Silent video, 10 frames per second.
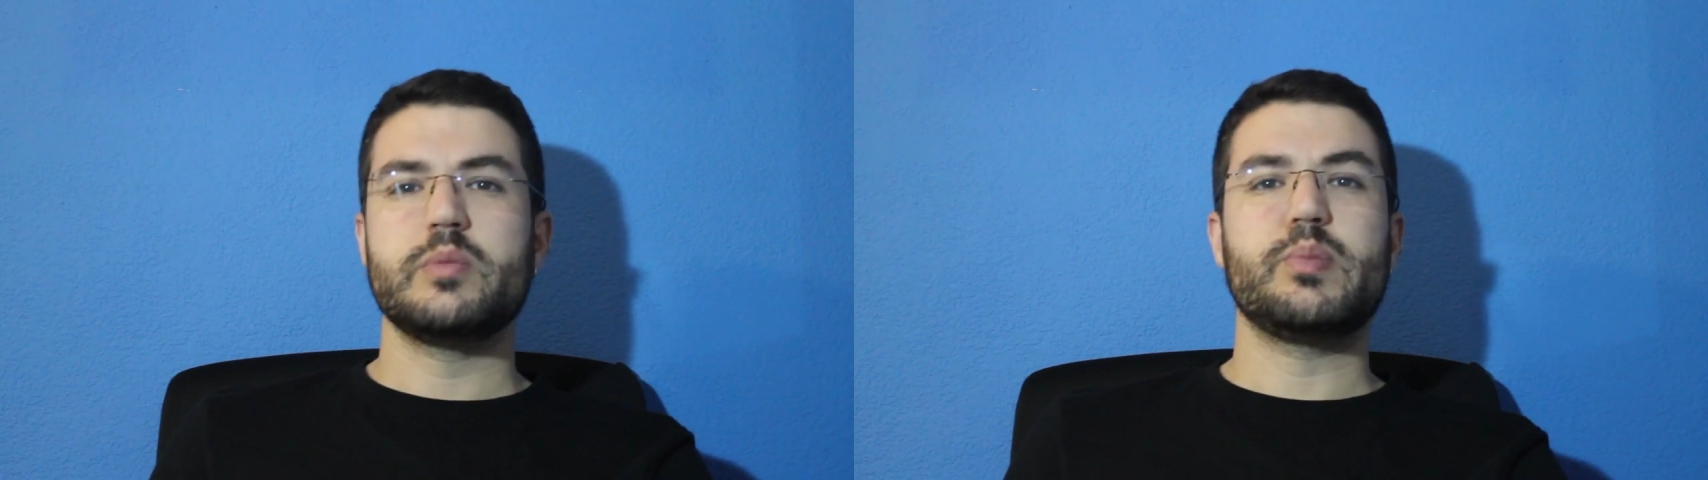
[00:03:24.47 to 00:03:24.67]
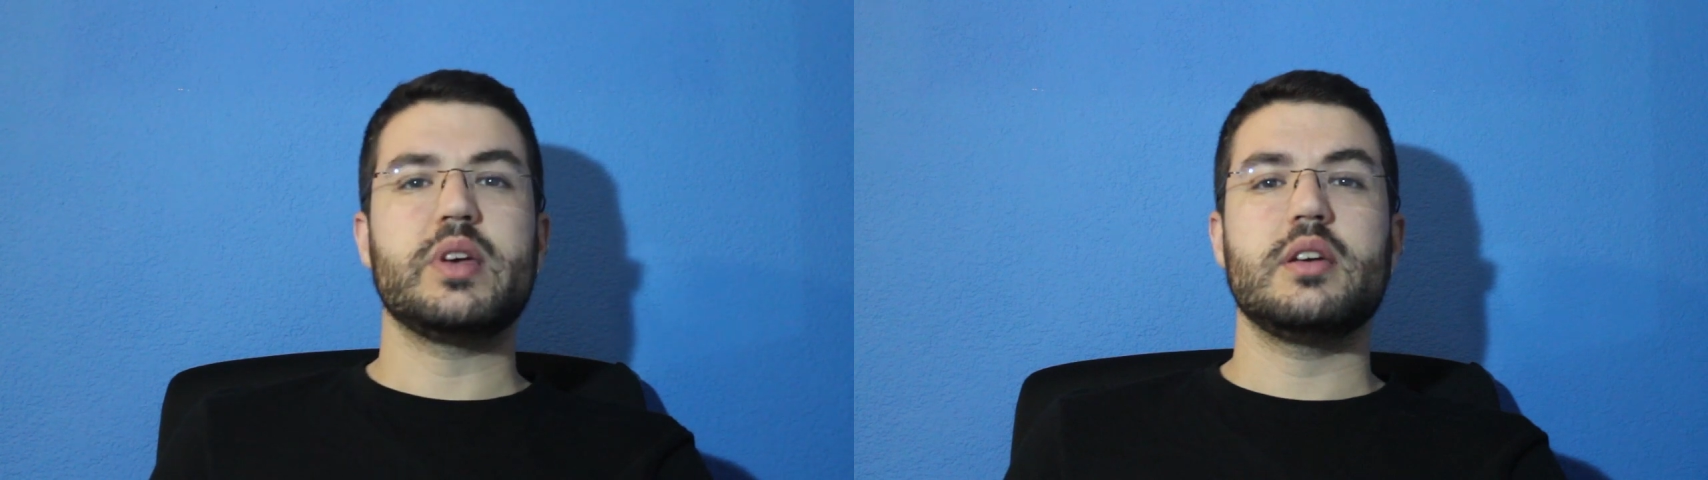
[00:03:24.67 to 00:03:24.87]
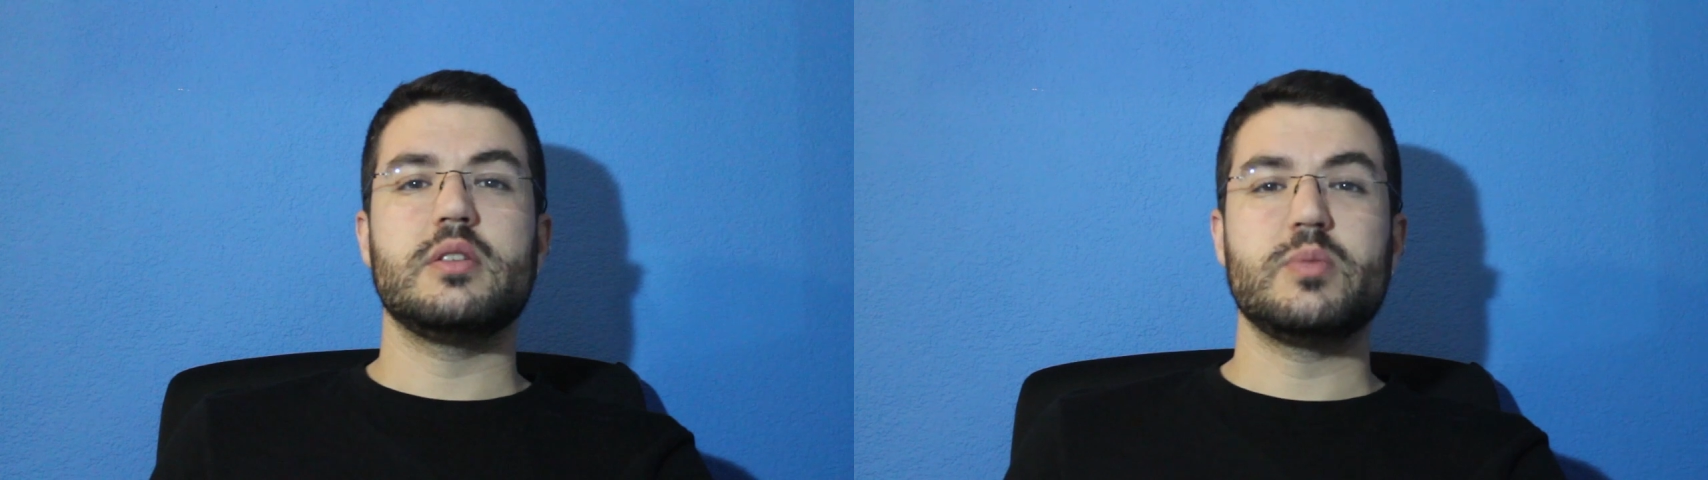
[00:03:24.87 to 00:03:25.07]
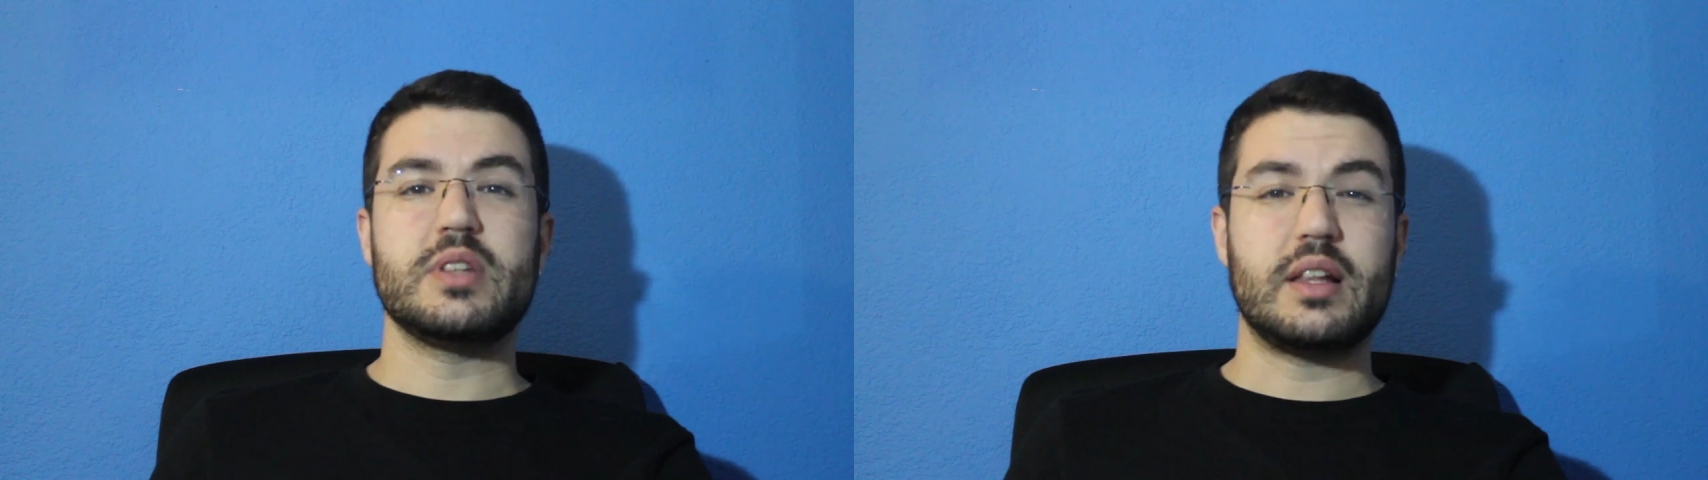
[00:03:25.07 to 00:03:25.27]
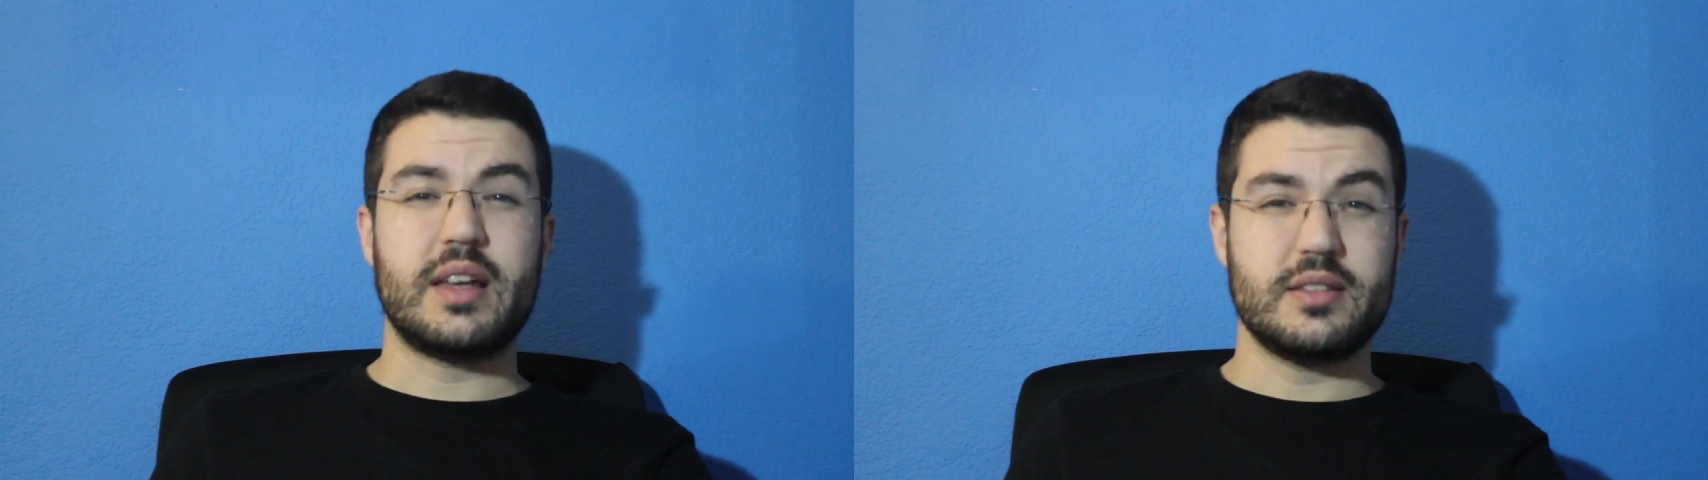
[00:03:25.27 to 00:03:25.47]
would be
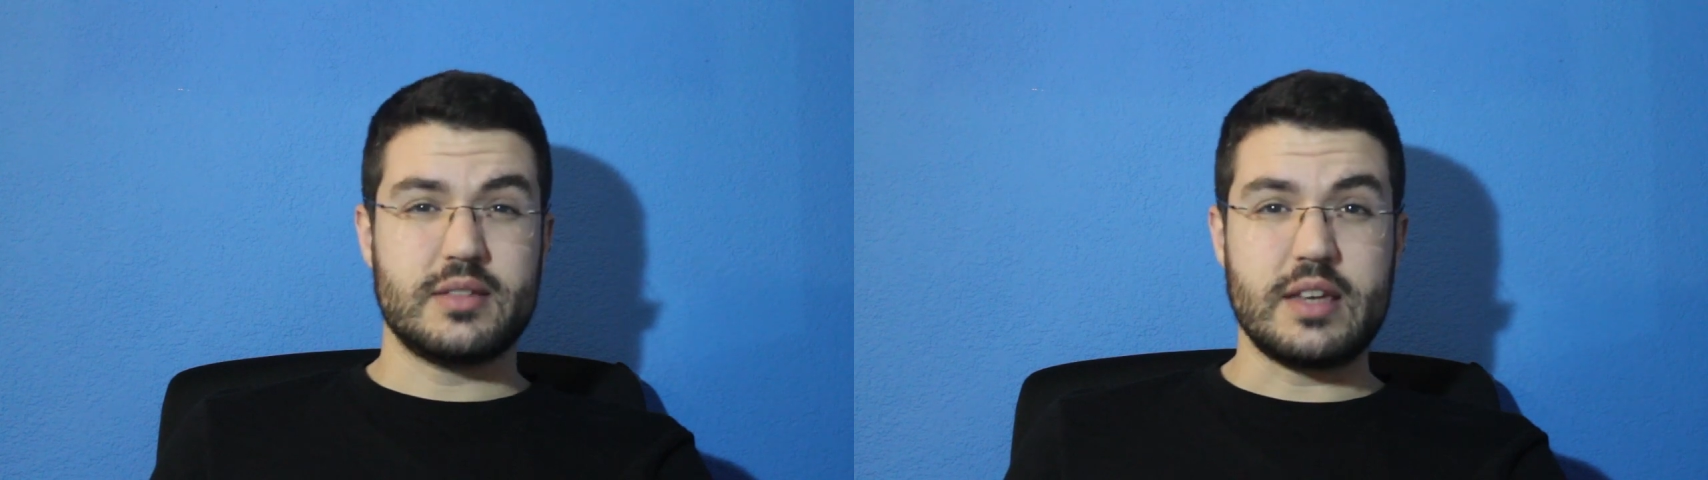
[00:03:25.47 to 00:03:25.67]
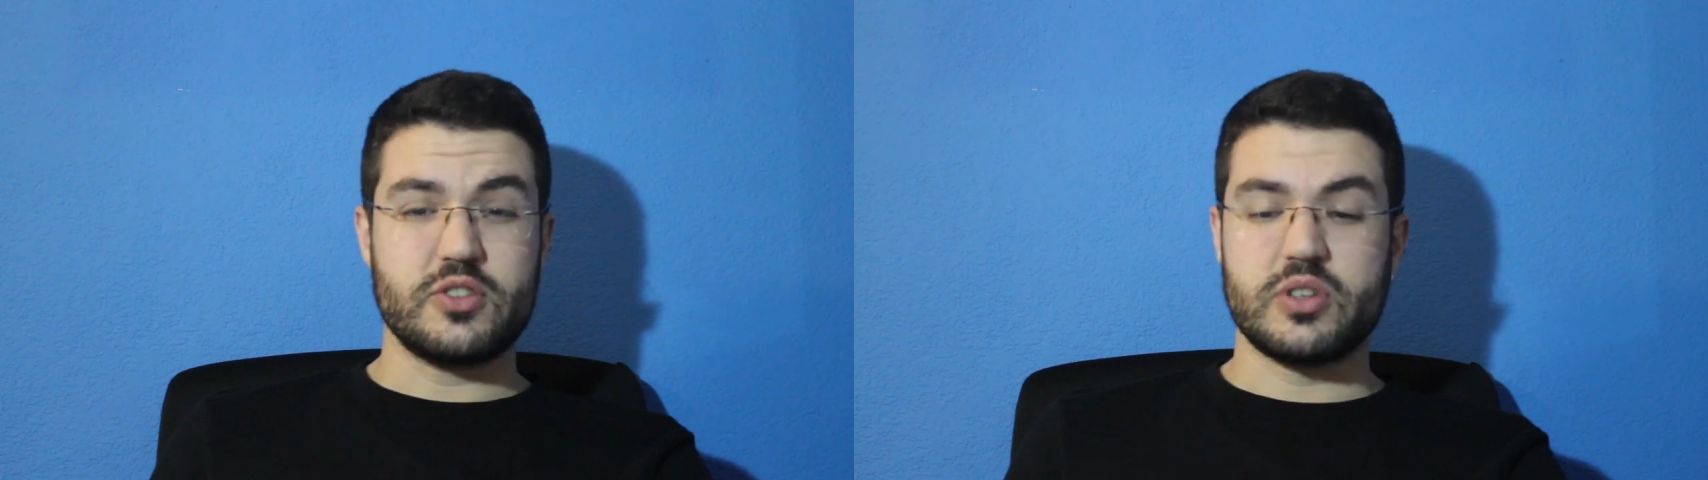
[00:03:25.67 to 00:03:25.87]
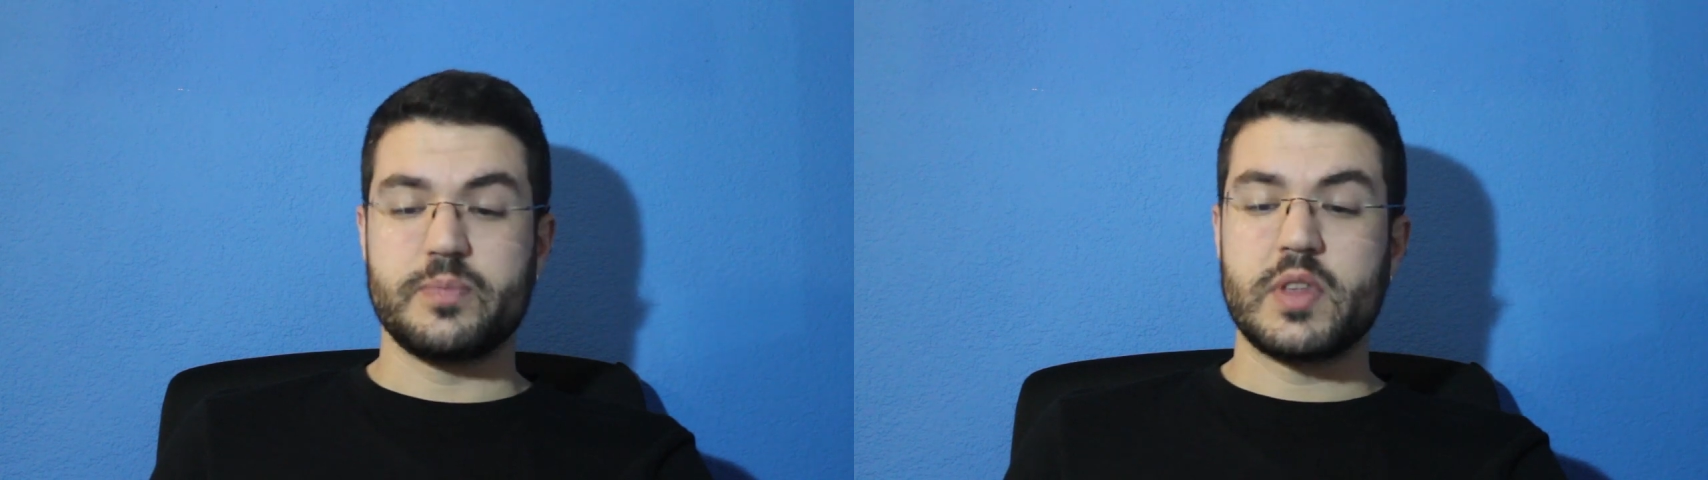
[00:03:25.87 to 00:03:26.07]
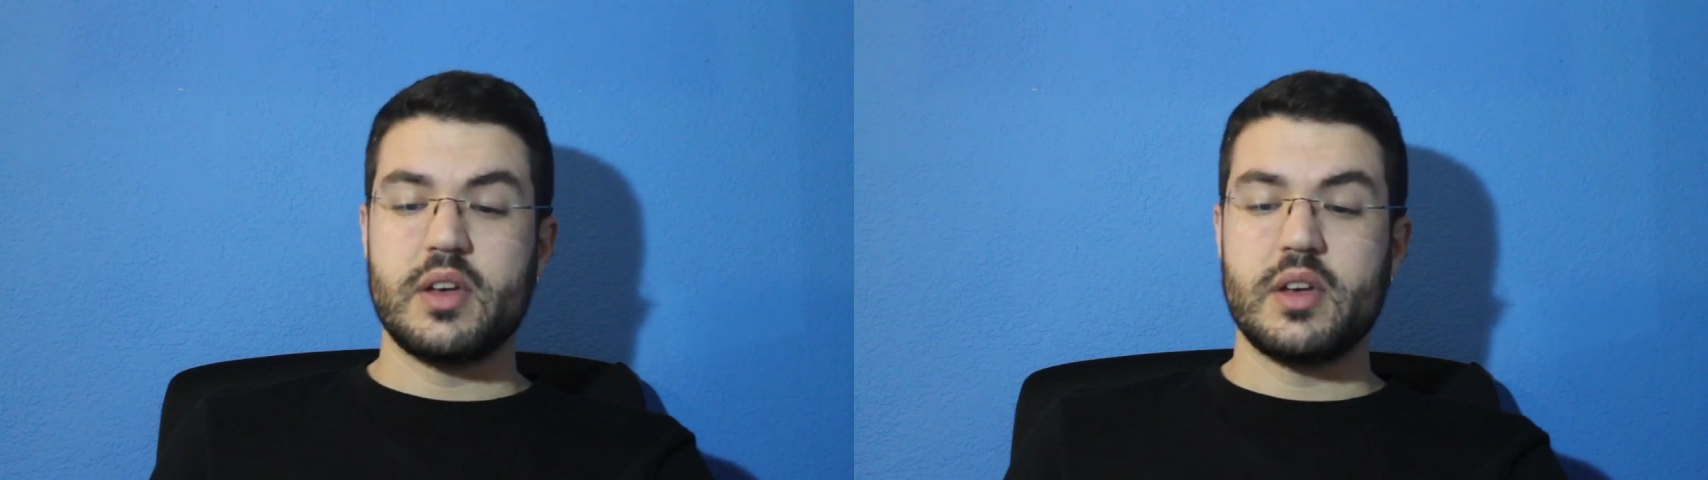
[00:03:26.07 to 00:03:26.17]
nominalization.